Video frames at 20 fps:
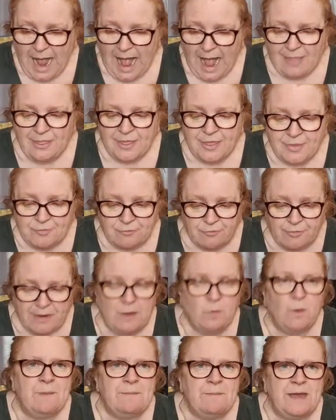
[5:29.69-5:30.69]
And three
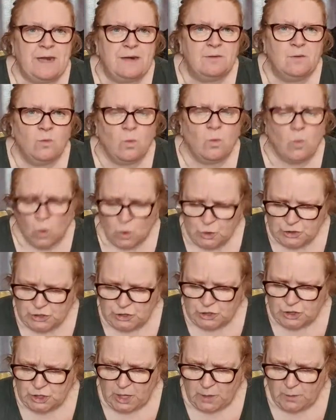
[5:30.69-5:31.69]
women walked
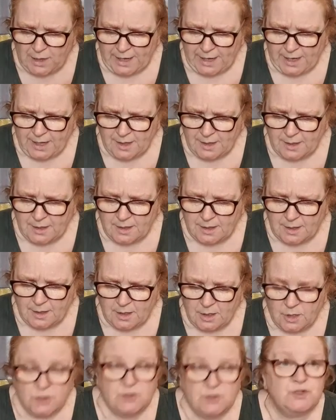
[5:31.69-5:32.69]
slowly
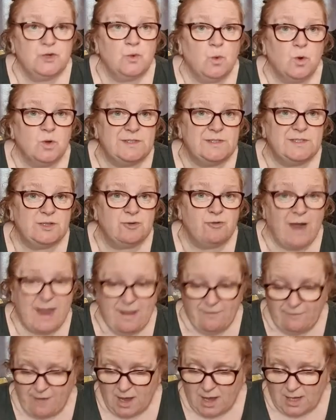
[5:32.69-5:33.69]
towards the
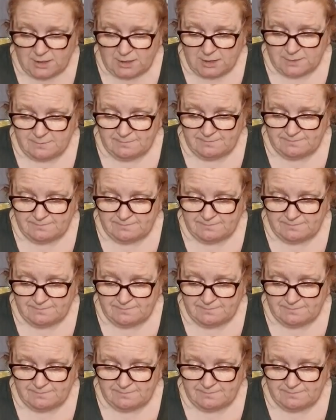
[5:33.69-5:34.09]
graveyard.